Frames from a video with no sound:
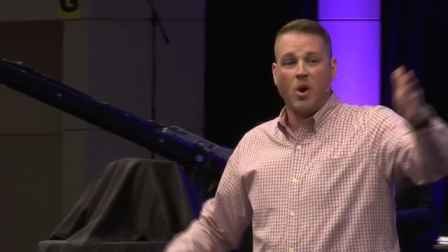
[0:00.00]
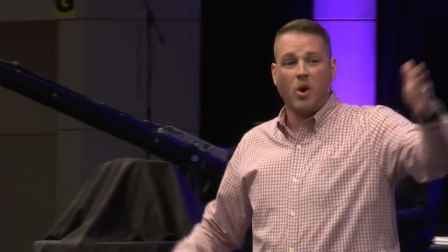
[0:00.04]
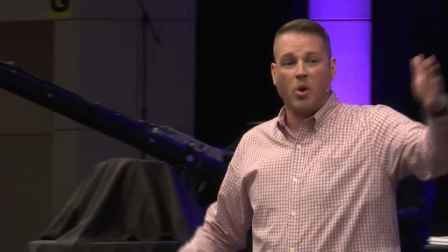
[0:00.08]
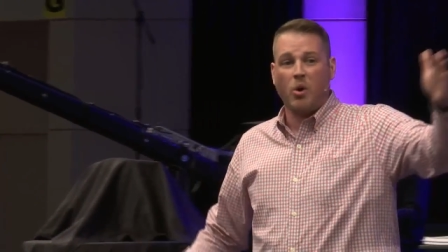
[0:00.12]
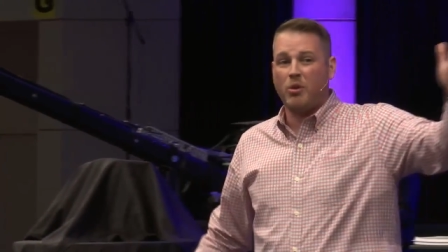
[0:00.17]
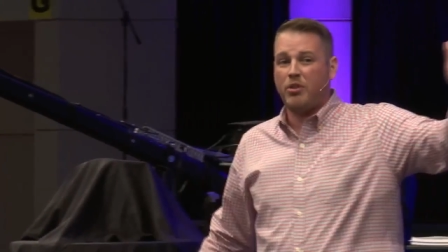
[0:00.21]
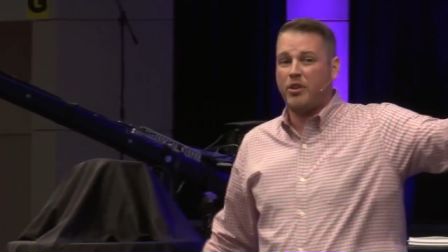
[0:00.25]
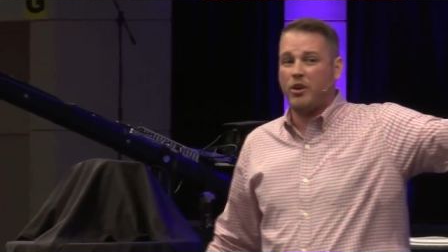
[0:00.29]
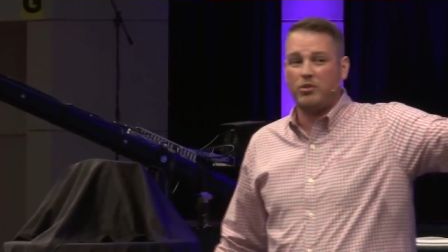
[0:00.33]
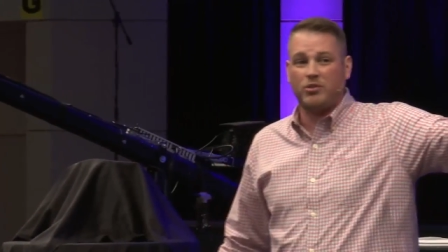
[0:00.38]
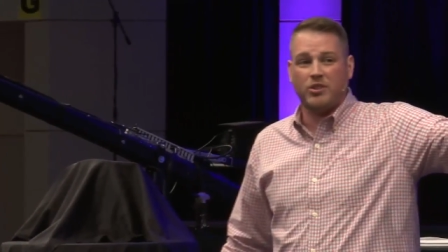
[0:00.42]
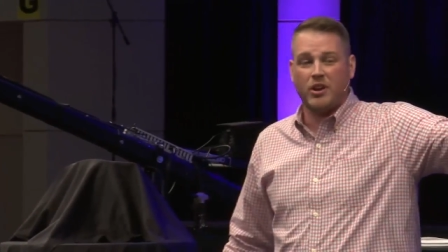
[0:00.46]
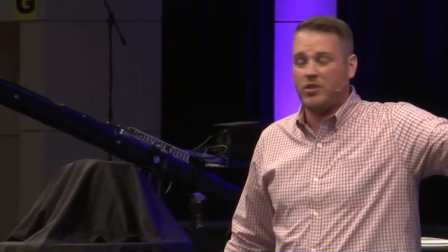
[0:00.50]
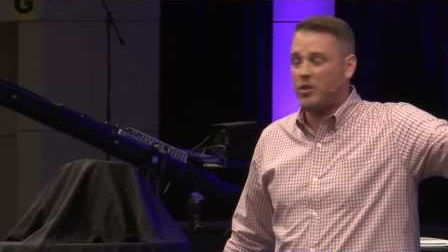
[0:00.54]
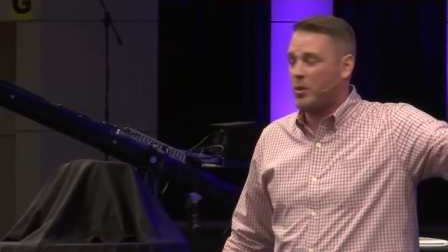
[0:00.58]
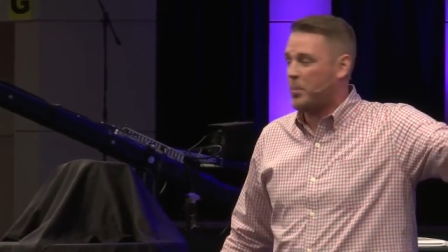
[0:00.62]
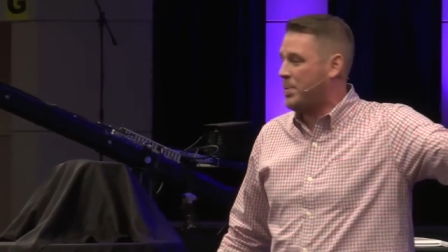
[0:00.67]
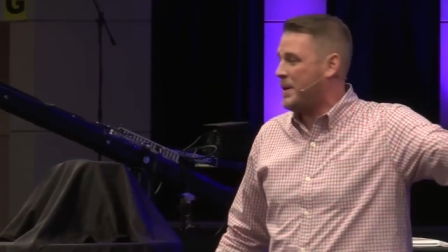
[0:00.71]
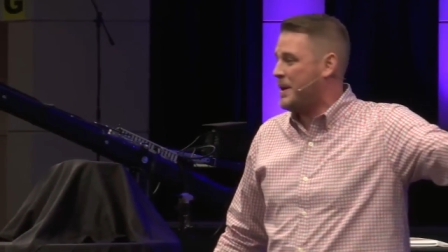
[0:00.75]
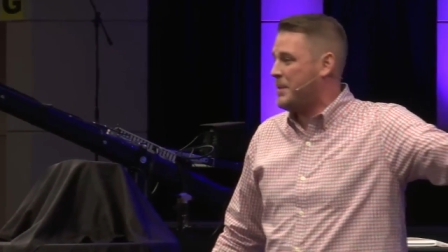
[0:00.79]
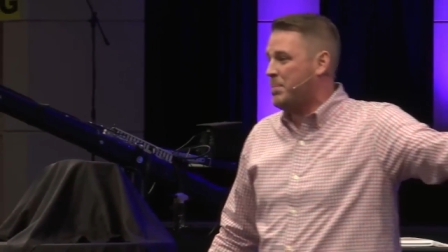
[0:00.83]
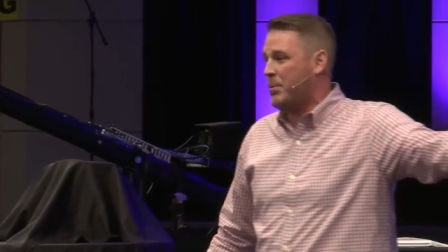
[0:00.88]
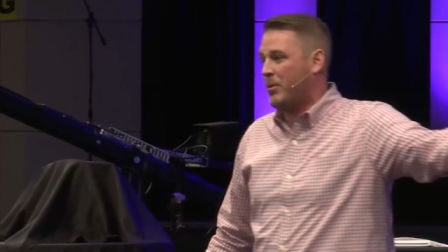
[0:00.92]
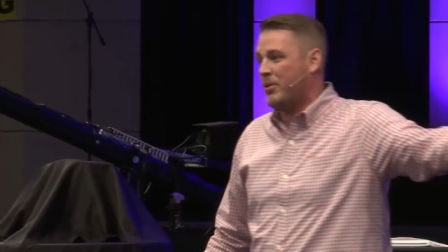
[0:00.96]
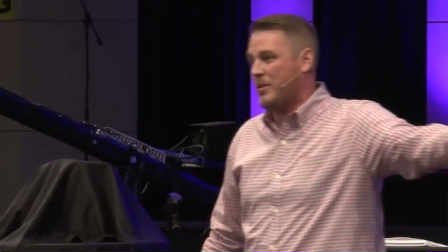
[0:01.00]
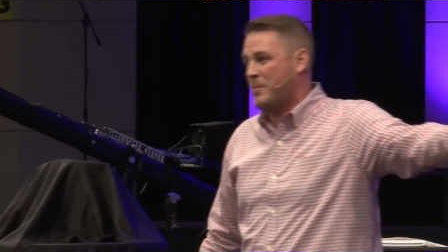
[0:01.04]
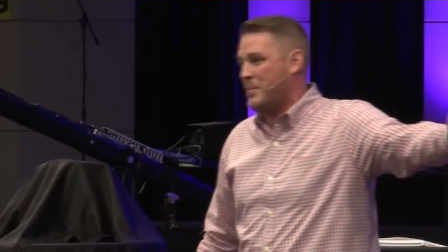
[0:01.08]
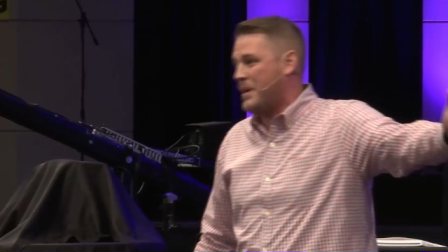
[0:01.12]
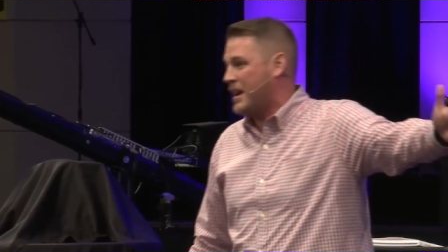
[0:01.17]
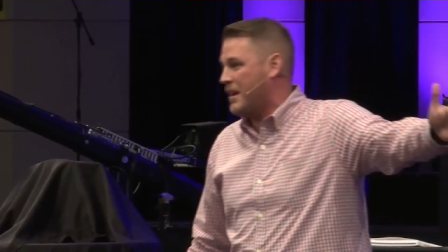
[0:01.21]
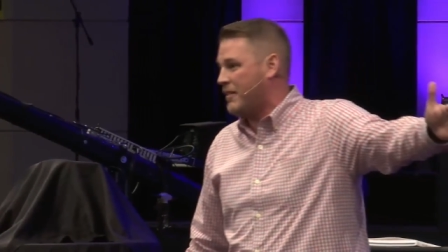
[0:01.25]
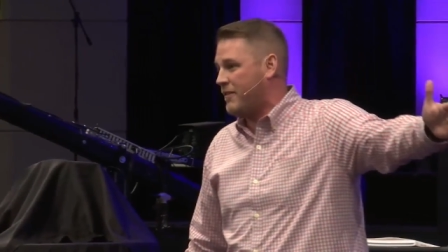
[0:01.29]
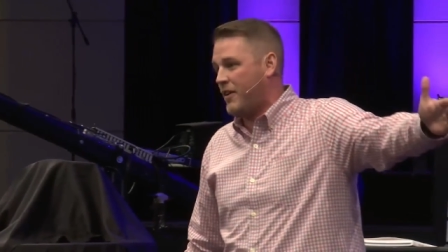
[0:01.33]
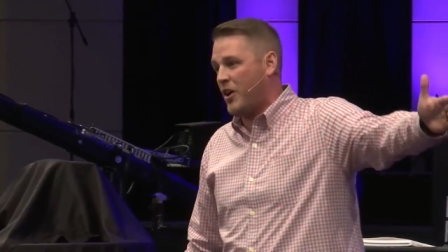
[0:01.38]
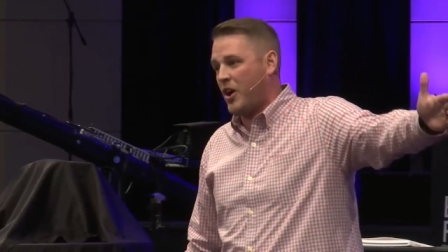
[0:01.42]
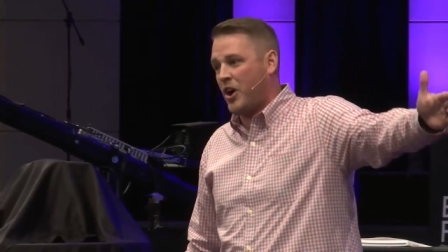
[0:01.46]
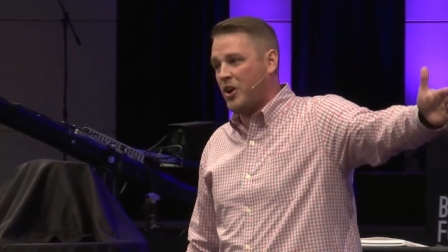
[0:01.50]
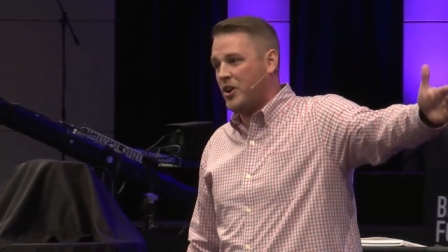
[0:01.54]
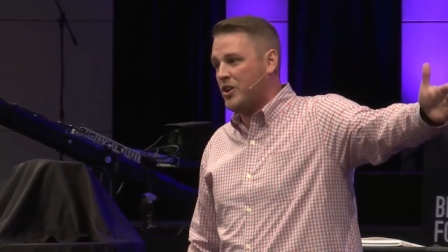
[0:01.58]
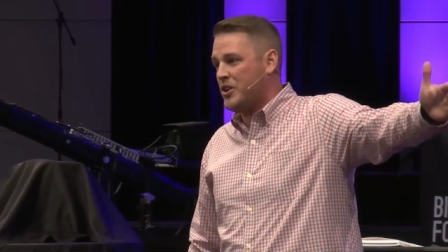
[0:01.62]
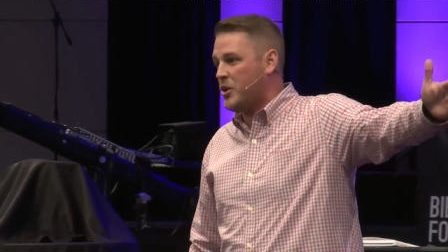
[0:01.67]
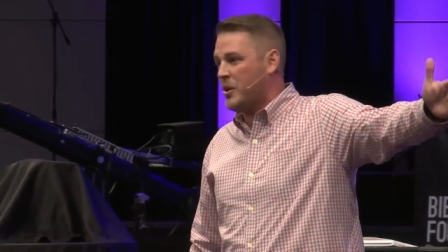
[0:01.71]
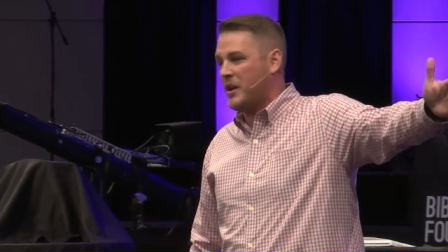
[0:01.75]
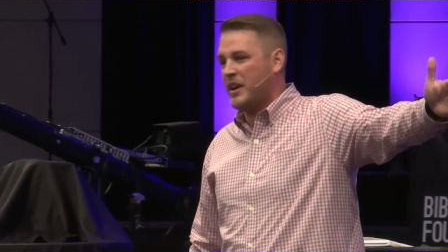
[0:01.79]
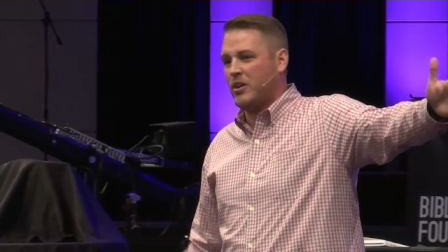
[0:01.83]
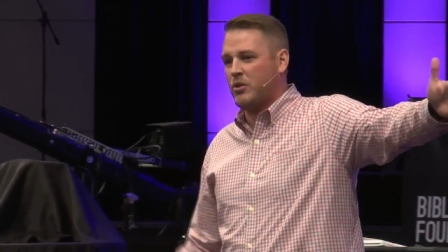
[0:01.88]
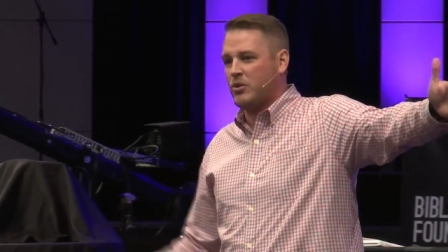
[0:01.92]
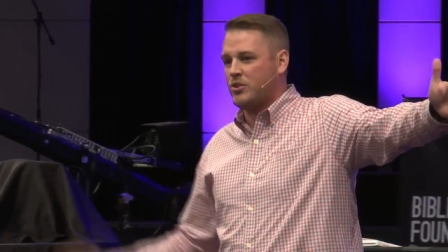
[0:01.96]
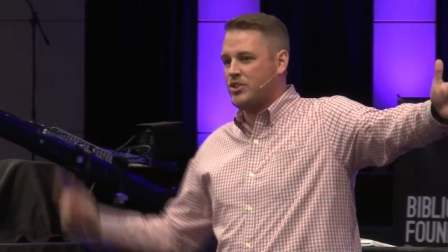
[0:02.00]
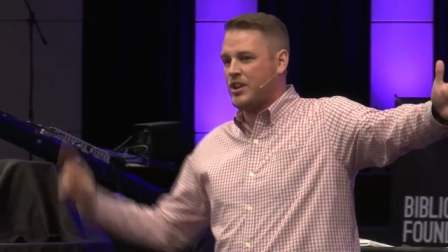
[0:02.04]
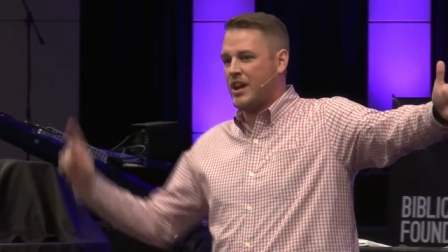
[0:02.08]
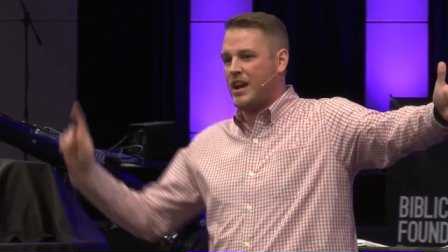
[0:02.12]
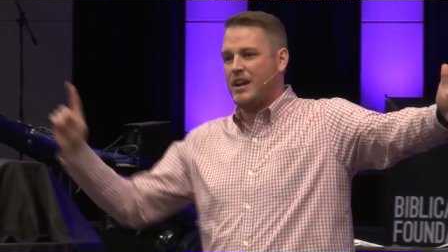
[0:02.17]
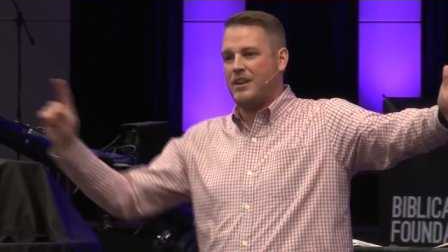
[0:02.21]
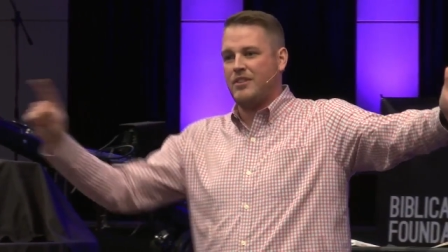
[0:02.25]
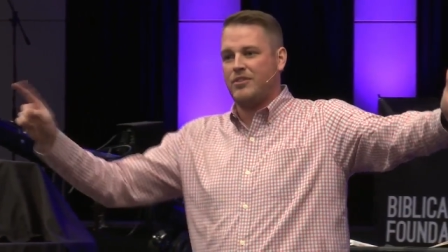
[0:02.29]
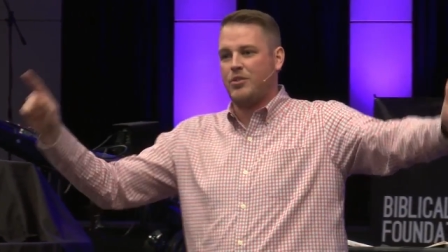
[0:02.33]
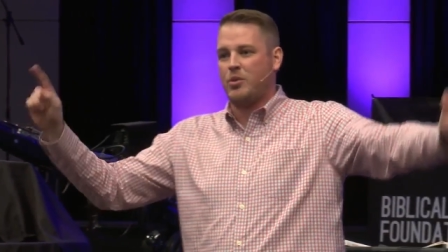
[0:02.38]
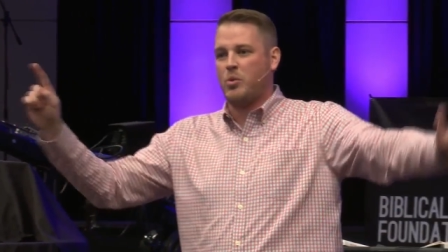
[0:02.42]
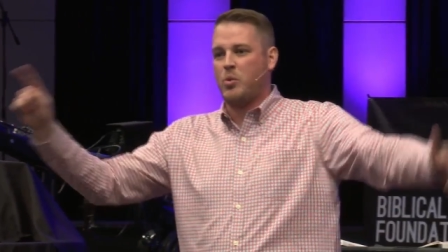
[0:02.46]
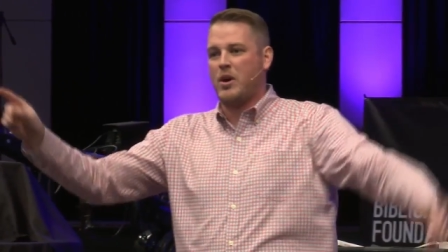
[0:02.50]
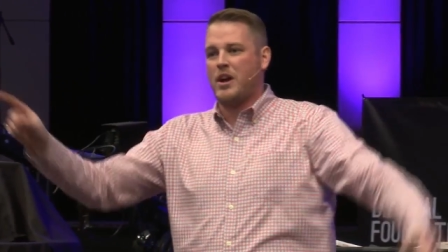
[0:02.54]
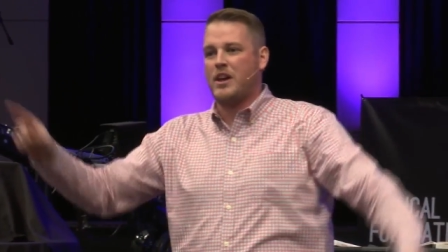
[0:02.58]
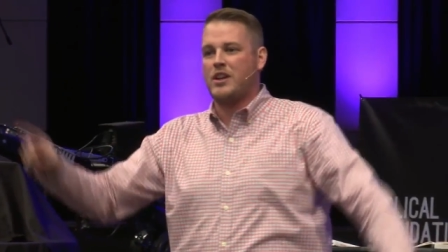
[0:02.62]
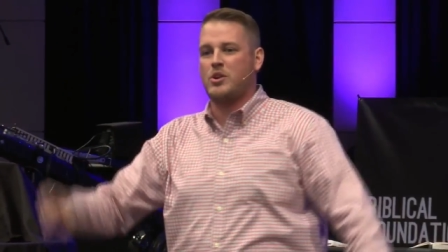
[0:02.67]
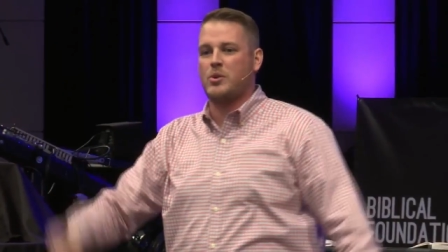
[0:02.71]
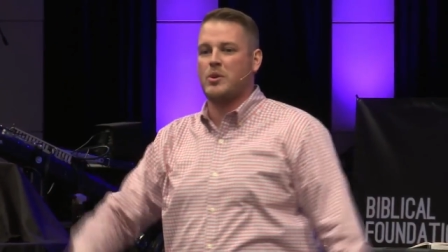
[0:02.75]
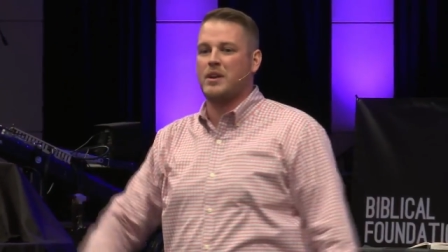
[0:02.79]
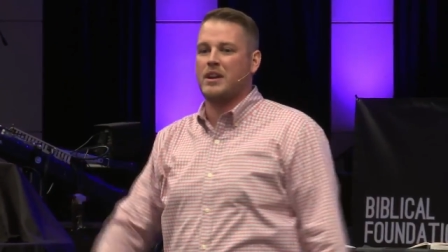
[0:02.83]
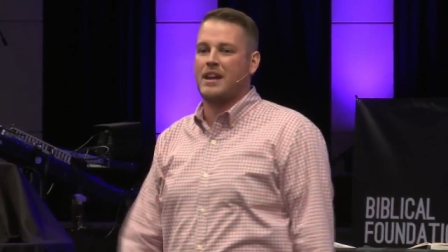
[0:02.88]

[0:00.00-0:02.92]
or those other people that may have hurt you. And it'll change the way you